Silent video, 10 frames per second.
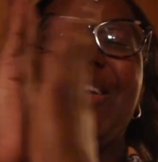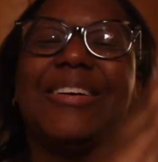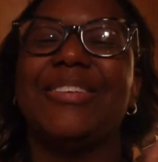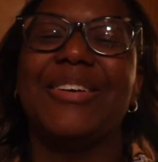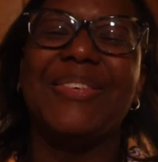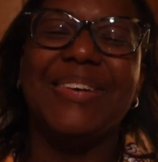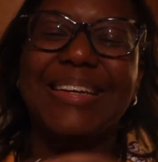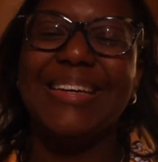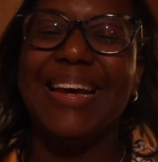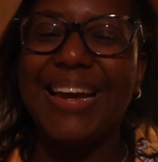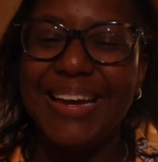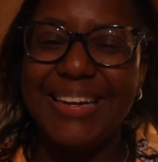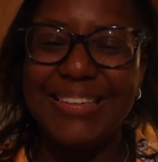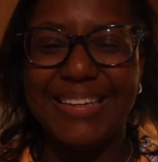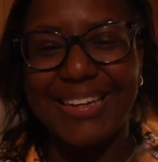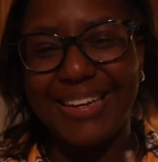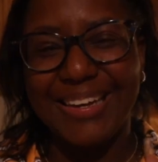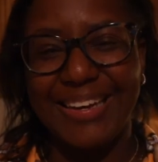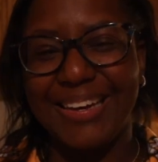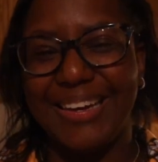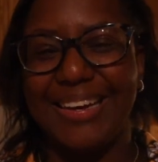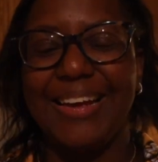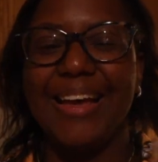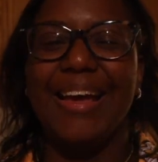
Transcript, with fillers: all 31 days again.